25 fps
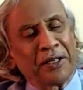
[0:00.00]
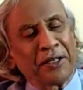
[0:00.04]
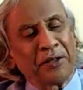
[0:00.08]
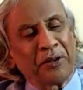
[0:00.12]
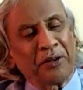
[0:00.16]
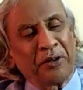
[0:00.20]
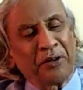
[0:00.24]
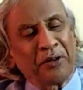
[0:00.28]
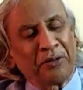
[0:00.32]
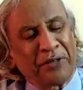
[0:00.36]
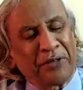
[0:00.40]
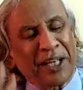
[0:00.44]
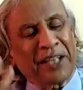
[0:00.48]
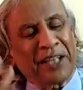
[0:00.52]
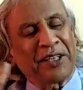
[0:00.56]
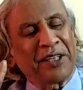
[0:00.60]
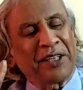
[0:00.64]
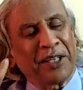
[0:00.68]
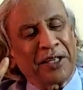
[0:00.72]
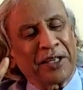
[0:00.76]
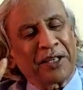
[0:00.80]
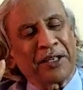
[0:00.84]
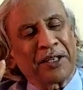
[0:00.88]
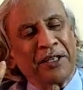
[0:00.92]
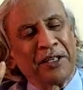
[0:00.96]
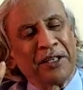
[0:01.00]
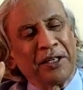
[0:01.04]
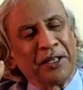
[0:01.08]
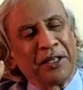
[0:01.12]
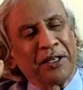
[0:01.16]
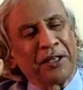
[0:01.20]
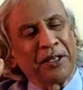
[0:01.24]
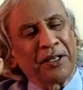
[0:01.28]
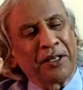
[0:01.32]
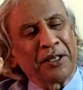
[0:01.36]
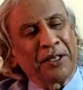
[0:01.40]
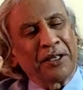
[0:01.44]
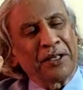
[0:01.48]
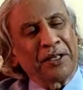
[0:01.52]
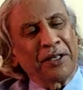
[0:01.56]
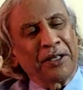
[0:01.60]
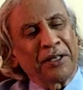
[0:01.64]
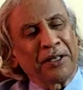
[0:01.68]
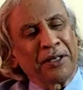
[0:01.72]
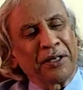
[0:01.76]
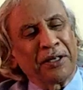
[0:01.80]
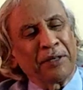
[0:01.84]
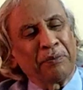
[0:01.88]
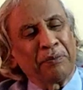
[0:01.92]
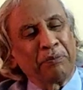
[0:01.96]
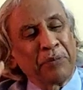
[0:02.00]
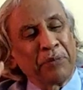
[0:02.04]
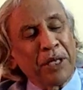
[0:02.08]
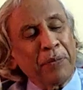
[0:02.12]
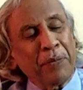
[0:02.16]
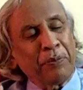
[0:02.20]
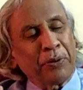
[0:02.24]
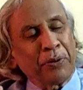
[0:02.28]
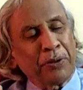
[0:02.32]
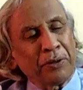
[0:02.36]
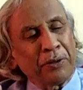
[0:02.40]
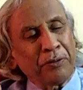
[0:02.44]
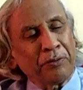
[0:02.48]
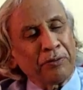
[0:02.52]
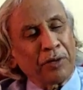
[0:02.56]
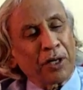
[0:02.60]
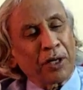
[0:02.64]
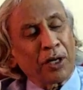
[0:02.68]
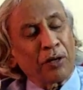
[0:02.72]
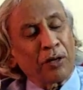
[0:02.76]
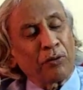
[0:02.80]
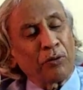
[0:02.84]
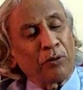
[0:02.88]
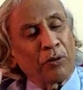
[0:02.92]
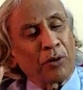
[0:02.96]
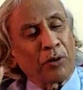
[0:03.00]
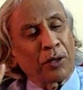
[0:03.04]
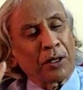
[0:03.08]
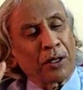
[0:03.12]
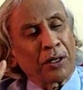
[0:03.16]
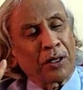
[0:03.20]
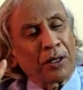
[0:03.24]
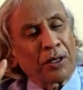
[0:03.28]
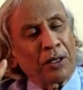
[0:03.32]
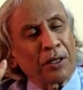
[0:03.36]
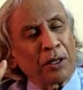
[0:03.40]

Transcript: sector people for over